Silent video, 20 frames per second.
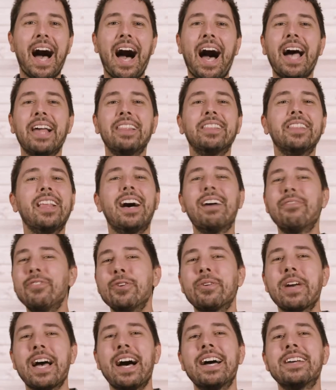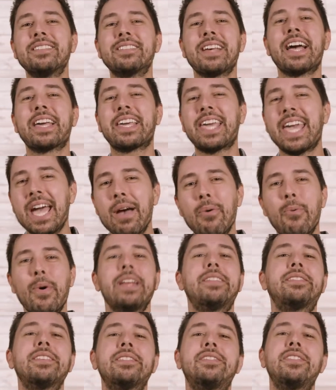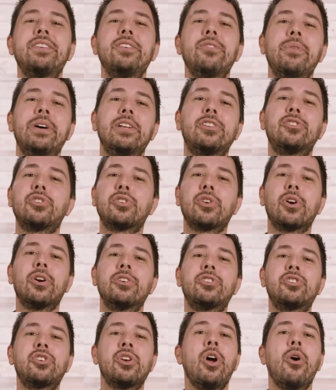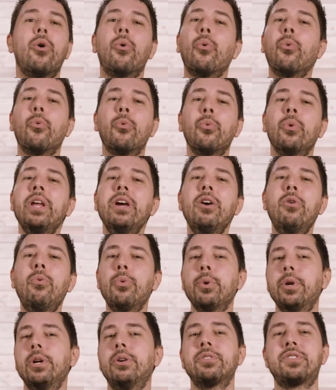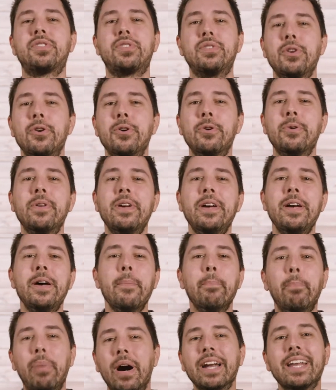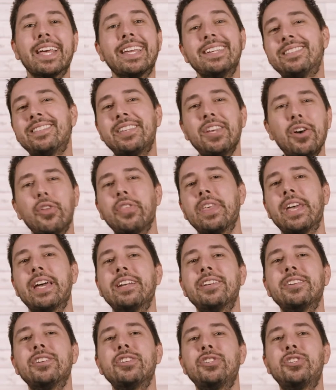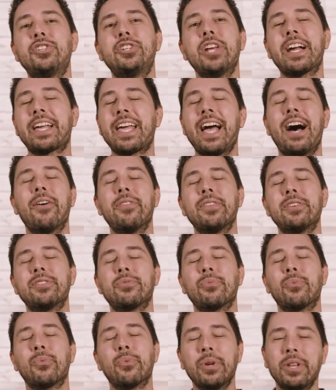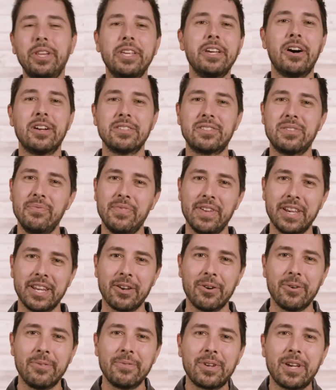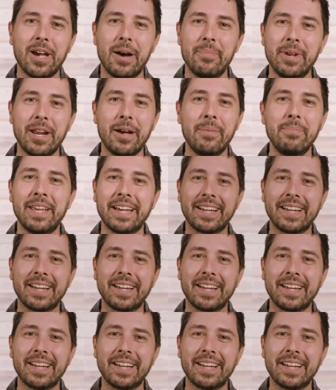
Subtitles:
I love you guys. I can't wait to see you at church real, real soon. But until then, check out this really awesome video coming up